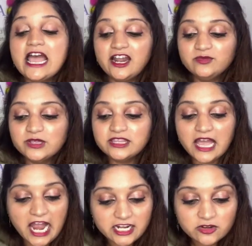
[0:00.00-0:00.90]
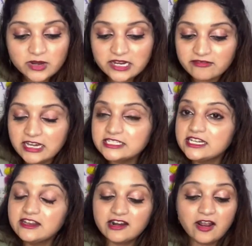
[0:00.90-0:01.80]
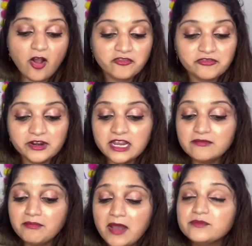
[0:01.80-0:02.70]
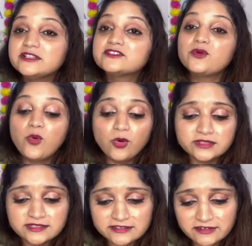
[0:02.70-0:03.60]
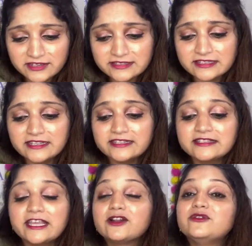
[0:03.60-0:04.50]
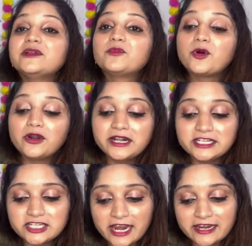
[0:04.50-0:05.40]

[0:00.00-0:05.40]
and with the entry green tier offering members to host services including priority